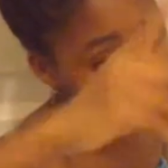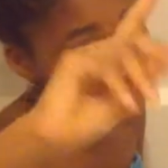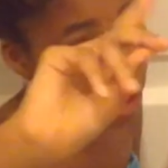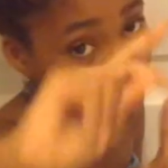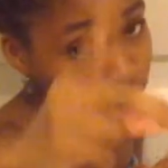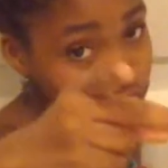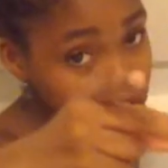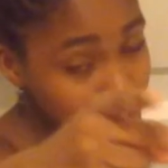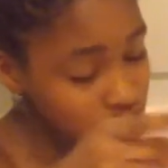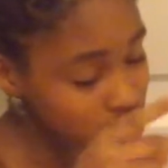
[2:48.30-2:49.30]
sure you follow her
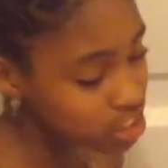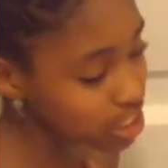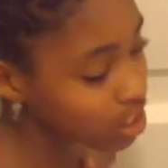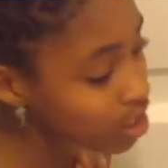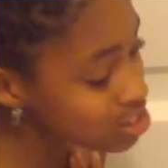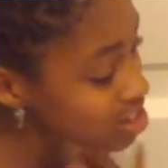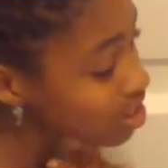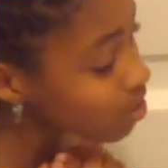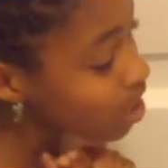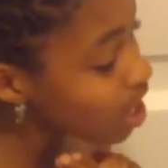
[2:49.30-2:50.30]
instructions, and
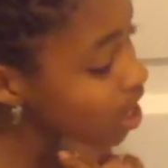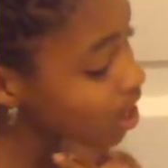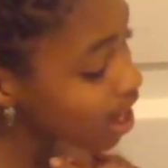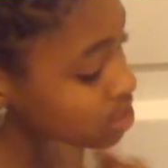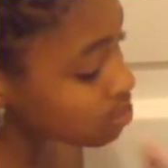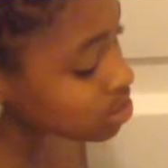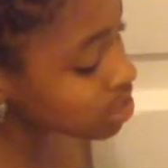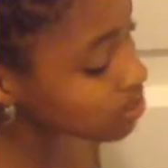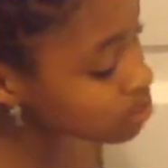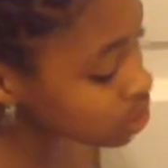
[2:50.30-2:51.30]
also I just want to
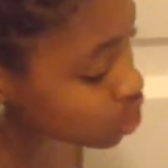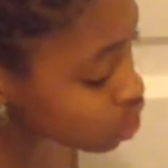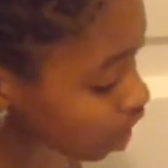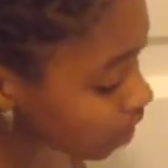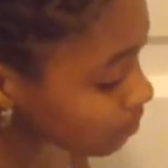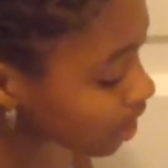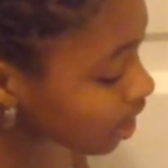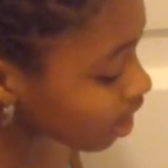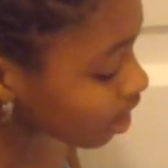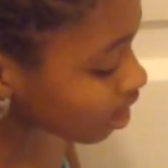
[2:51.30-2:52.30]
say it was a good job.
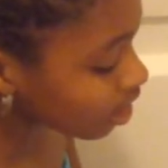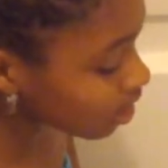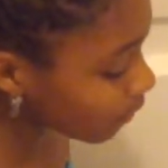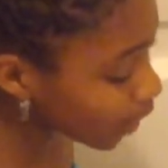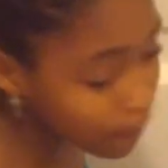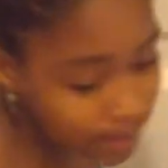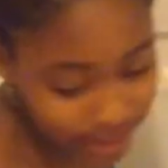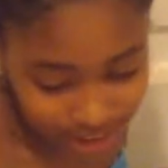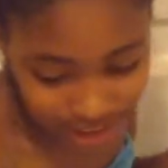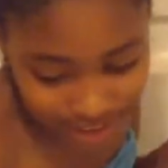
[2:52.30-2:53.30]
I hope you
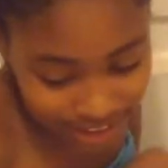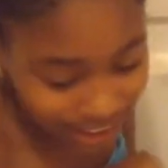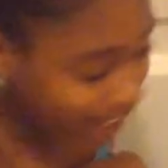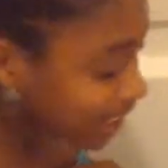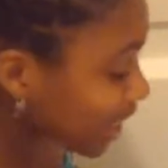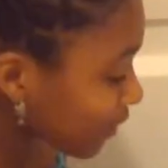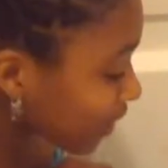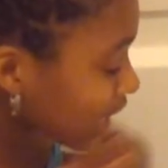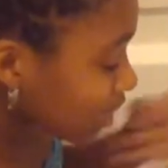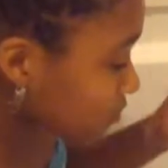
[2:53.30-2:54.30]
liked how I
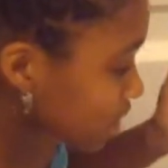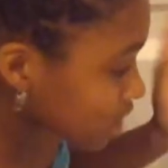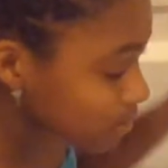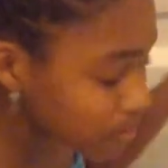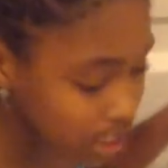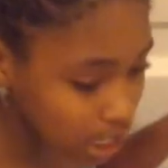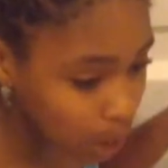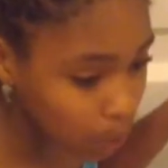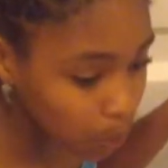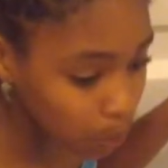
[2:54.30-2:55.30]
kind of did the
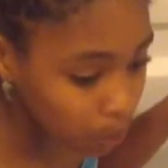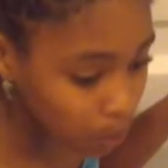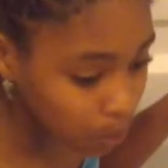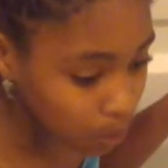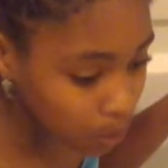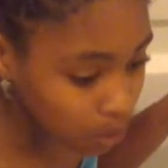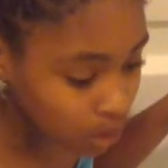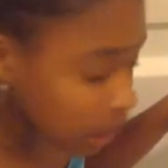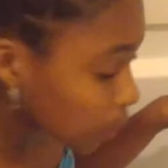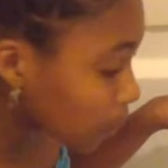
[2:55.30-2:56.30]
video.
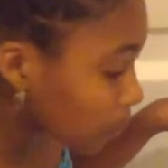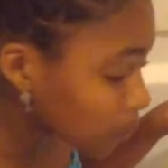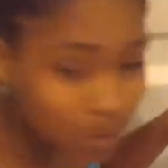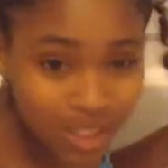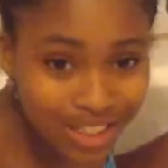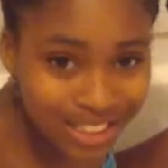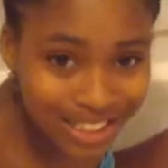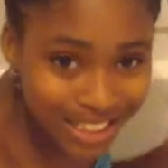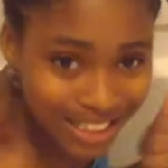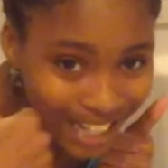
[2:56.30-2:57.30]
So
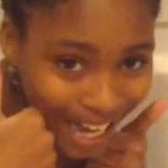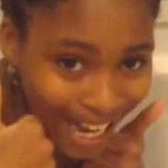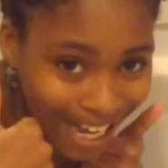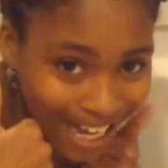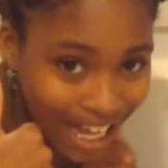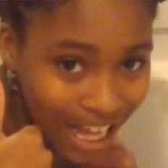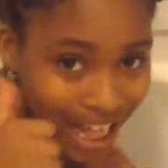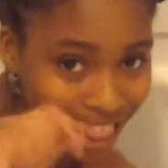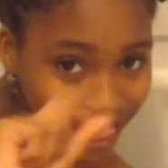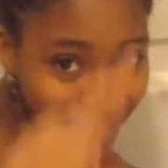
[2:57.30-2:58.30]
yeah,
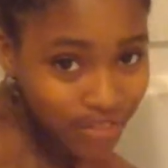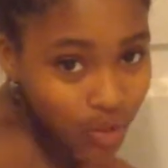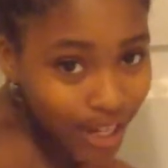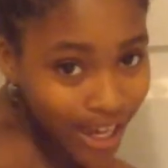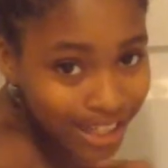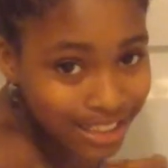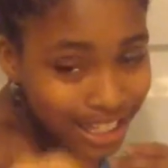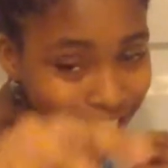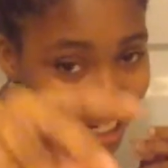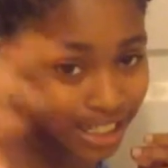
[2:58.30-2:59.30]
love you guys
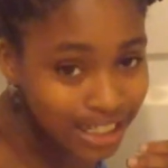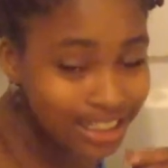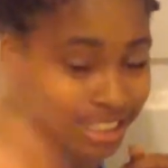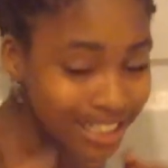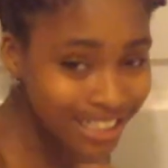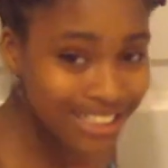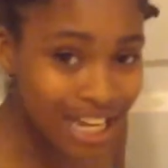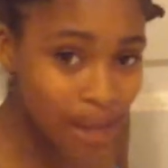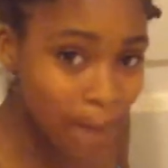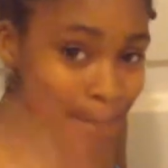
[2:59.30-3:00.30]
and see you next
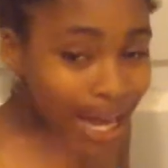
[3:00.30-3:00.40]
time.